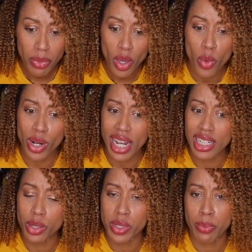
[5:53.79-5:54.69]
what I
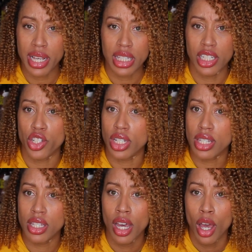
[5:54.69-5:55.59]
did was basically
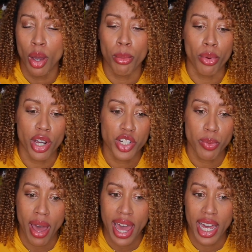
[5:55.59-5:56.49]
just brushed
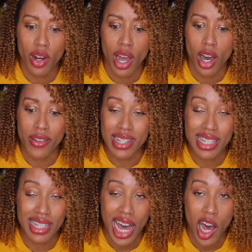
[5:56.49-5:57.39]
my hair out of the
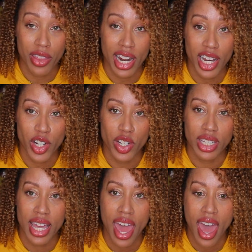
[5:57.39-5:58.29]
style that I
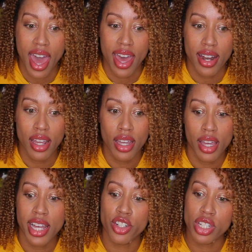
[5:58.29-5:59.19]
currently had
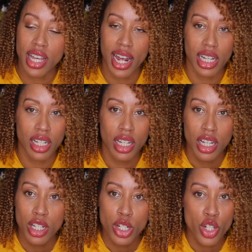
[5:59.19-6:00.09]
and just kind of
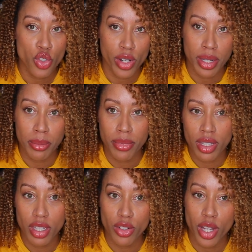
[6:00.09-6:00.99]
trim,
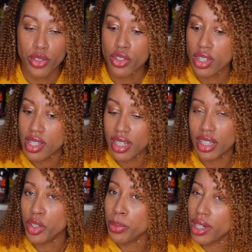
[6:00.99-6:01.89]
you know, just a
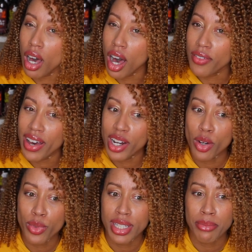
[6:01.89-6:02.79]
little bit off. I
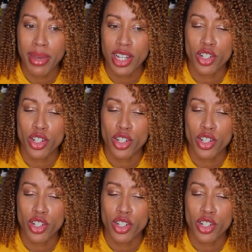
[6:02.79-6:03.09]
don't really make